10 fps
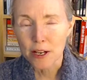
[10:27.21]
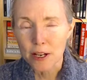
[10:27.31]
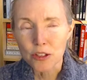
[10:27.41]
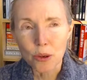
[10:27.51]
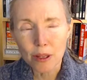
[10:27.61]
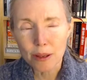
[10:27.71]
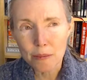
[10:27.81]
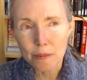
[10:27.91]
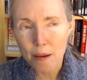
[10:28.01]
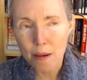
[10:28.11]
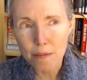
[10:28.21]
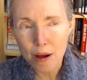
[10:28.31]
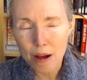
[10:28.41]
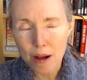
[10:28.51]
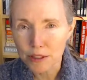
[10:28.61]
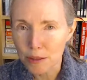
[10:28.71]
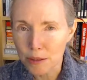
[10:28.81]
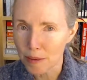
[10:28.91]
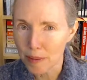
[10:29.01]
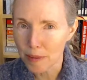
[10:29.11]
So
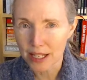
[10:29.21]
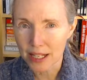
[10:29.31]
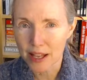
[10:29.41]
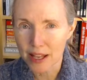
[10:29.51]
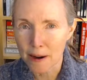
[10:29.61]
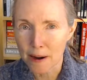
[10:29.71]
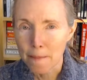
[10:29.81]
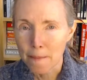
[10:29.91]
multiple bites there.